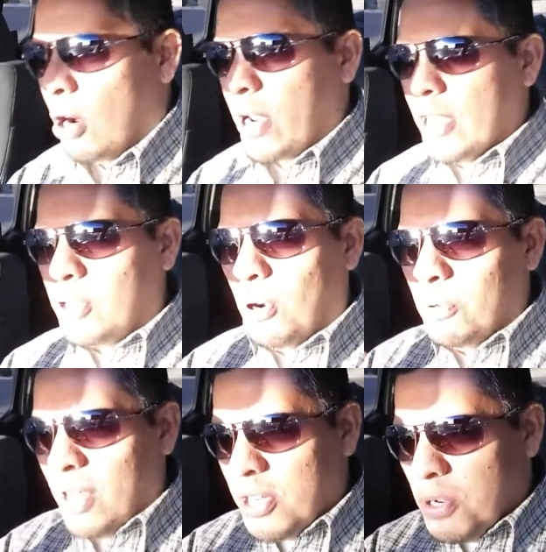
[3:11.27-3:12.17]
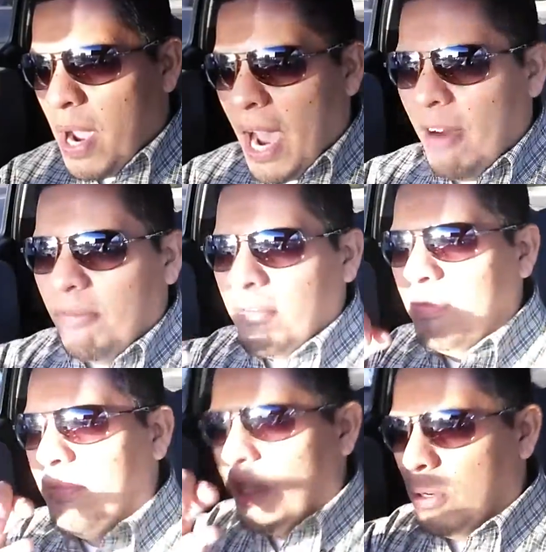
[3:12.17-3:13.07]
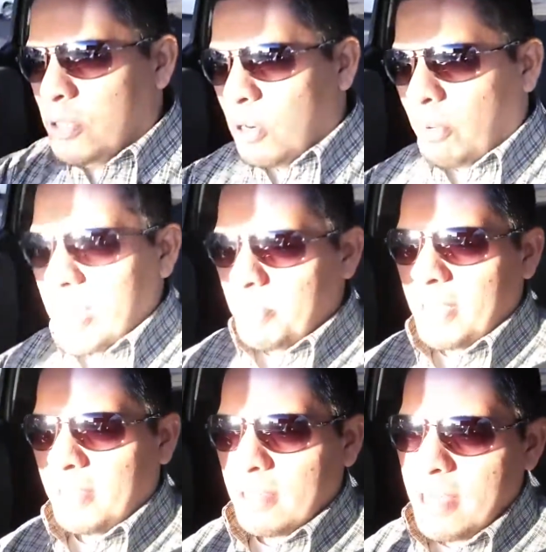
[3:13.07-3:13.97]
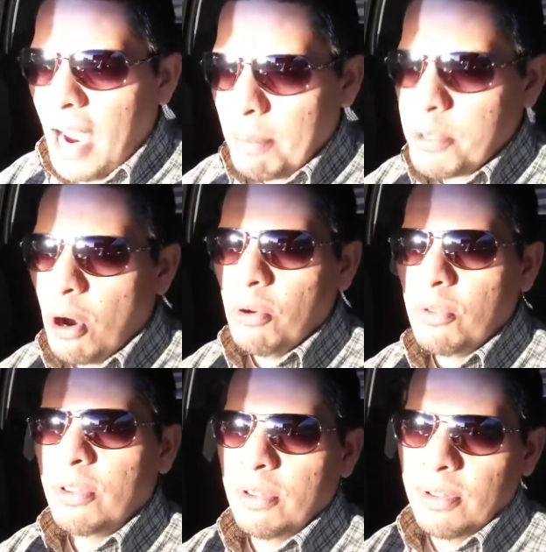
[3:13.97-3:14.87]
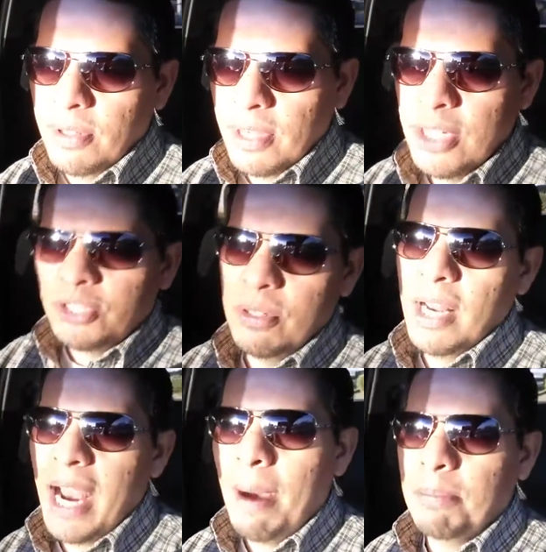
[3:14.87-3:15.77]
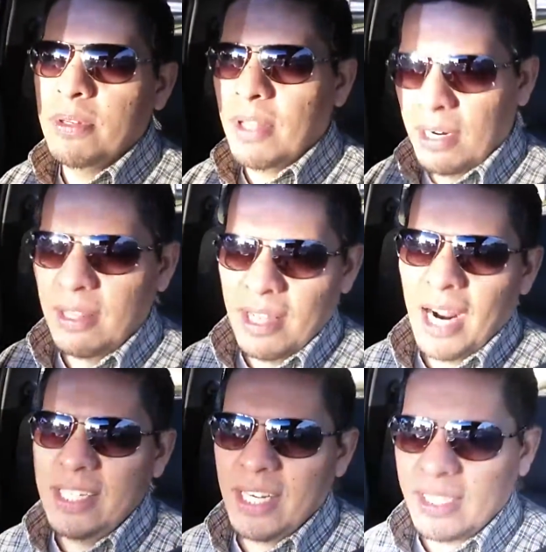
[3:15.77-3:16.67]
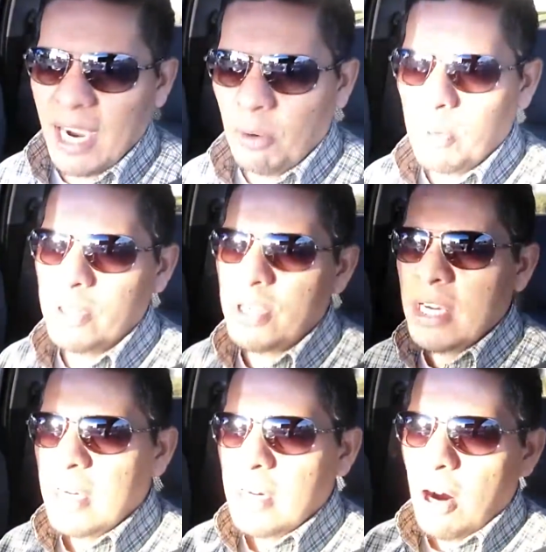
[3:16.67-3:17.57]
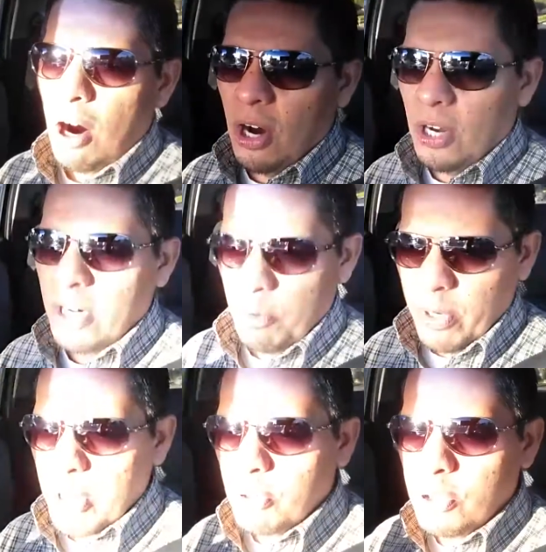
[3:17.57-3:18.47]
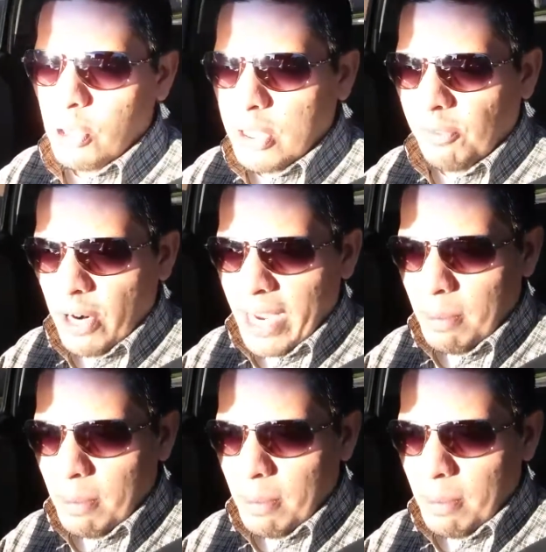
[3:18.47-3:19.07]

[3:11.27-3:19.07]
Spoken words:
Okay, so then you have those arrangements at the top. So the issue that happened that I checked out was when you search for